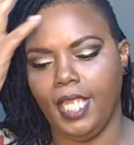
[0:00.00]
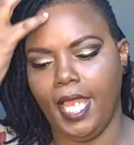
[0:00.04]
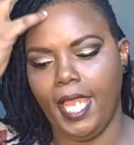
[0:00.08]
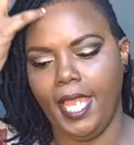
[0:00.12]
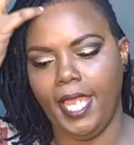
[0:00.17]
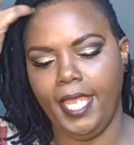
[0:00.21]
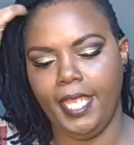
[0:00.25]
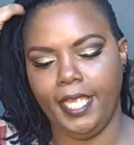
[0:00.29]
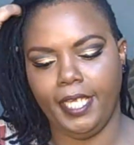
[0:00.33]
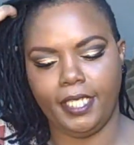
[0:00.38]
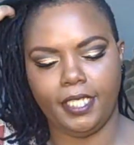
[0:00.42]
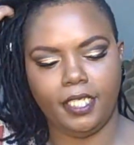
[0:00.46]

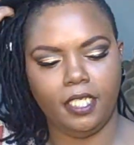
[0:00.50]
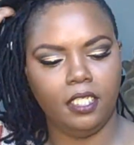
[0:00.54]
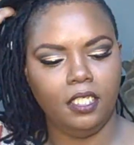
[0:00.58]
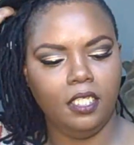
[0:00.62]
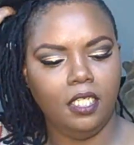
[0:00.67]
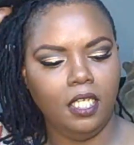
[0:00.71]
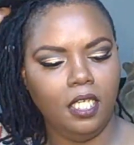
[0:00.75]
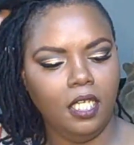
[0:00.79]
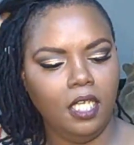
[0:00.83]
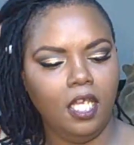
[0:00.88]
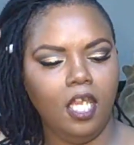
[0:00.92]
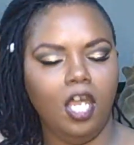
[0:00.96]
like,
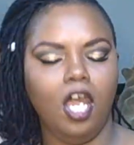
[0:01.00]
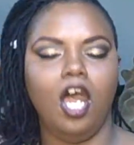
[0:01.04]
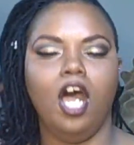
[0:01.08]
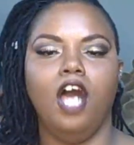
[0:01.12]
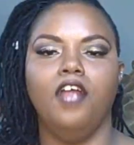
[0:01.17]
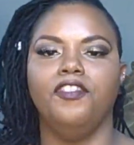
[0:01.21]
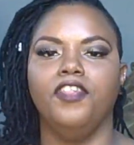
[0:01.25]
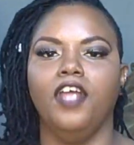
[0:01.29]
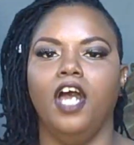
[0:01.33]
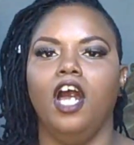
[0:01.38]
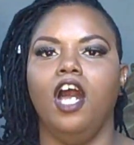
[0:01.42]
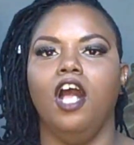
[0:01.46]

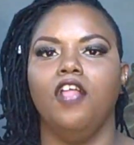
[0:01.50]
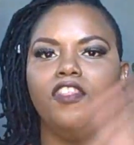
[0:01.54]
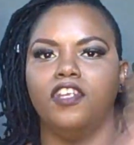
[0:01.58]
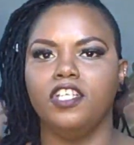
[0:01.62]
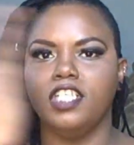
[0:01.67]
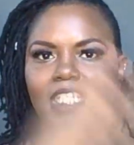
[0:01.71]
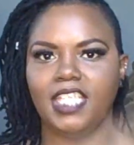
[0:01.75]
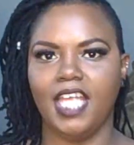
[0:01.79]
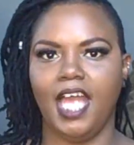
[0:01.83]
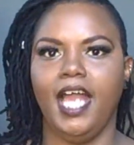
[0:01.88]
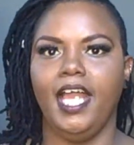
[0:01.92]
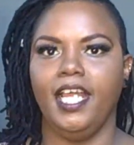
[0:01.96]
on the
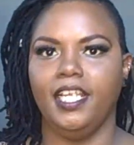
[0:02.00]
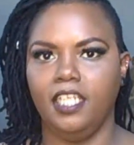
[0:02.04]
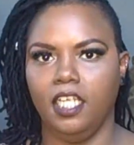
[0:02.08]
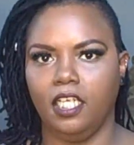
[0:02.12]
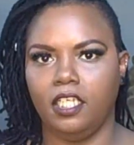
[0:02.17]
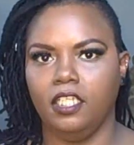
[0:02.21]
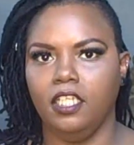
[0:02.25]
other side of